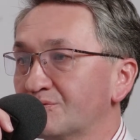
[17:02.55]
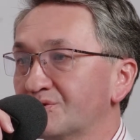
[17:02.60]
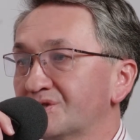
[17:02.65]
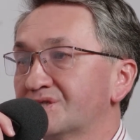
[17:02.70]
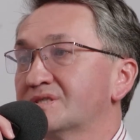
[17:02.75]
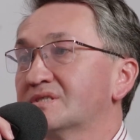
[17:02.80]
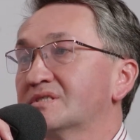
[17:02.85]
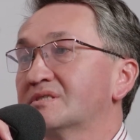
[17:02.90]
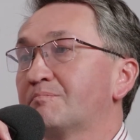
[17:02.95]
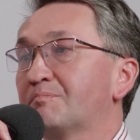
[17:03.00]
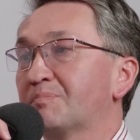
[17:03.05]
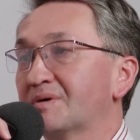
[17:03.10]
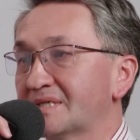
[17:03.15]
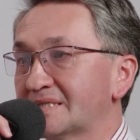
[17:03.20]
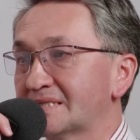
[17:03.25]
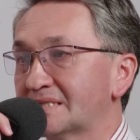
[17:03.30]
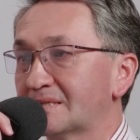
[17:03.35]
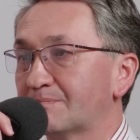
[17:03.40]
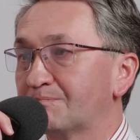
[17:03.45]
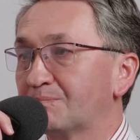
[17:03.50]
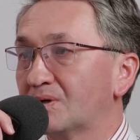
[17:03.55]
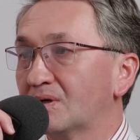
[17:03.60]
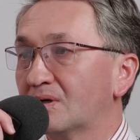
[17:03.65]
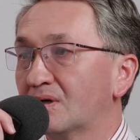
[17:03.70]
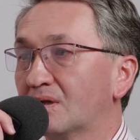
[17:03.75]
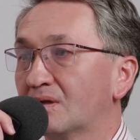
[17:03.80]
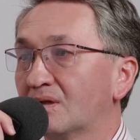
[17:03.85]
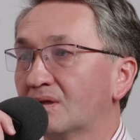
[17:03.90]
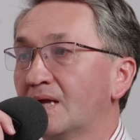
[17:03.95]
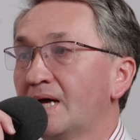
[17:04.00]
which is a
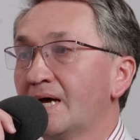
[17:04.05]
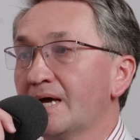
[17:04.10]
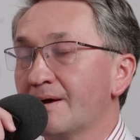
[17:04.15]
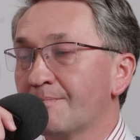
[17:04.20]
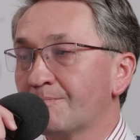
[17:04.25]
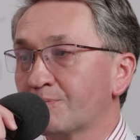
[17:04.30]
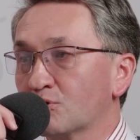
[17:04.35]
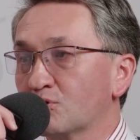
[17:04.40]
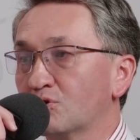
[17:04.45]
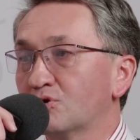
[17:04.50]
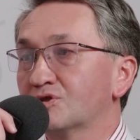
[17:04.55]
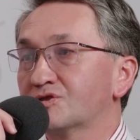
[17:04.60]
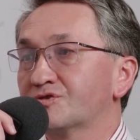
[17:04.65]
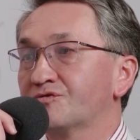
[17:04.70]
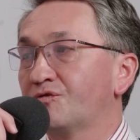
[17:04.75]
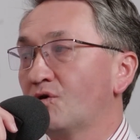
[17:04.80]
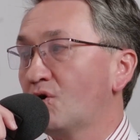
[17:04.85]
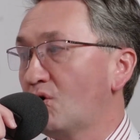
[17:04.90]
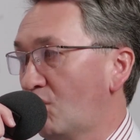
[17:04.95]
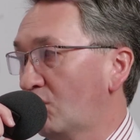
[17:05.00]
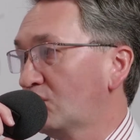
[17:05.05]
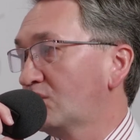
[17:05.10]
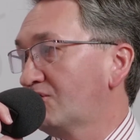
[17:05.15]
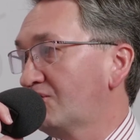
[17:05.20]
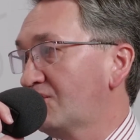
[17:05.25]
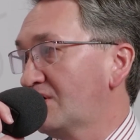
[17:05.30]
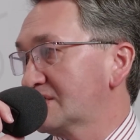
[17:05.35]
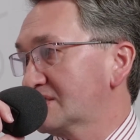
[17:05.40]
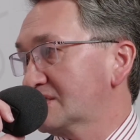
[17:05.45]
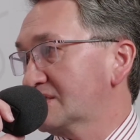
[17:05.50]
principal approach for all
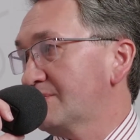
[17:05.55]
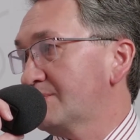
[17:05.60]
of us.